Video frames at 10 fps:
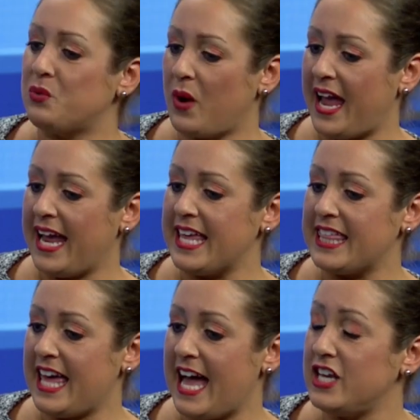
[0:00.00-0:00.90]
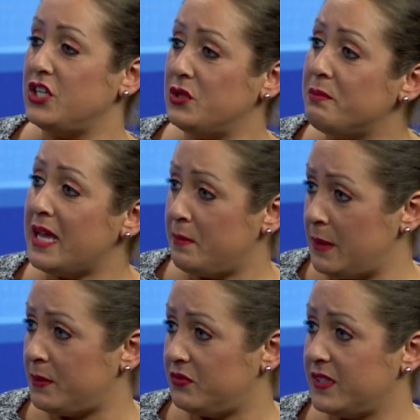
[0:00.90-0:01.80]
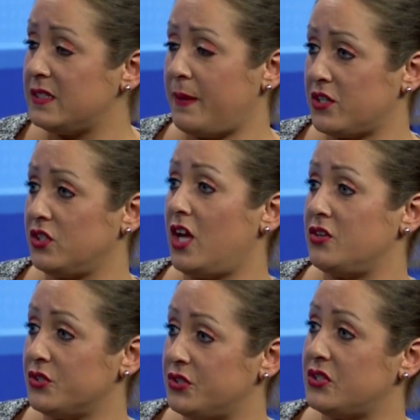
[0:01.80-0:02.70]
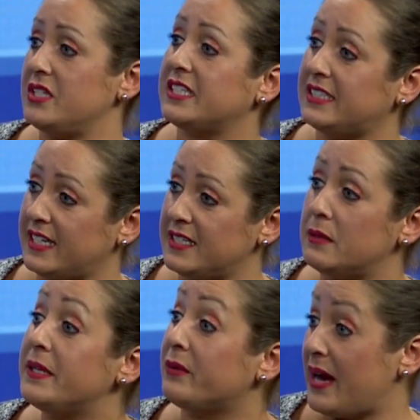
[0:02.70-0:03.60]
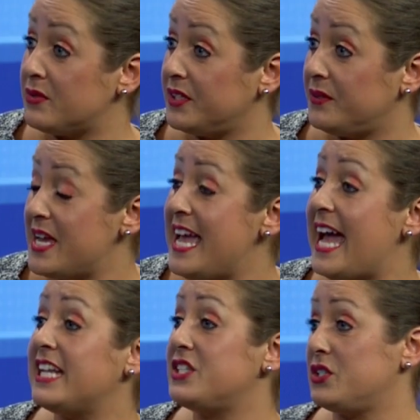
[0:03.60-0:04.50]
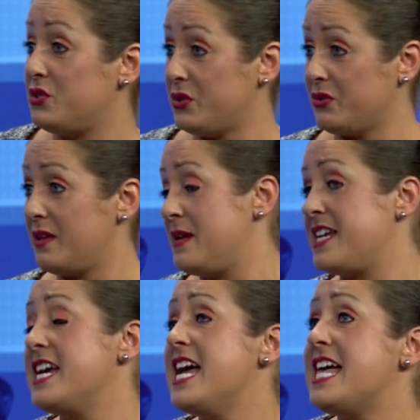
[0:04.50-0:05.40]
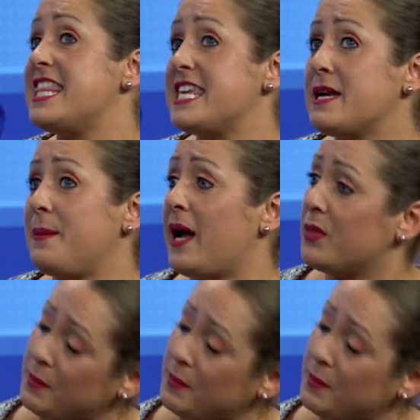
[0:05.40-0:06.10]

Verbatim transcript: way that you make people feel special, understood, and excited to be around you. And it's the truth. I mean, think about the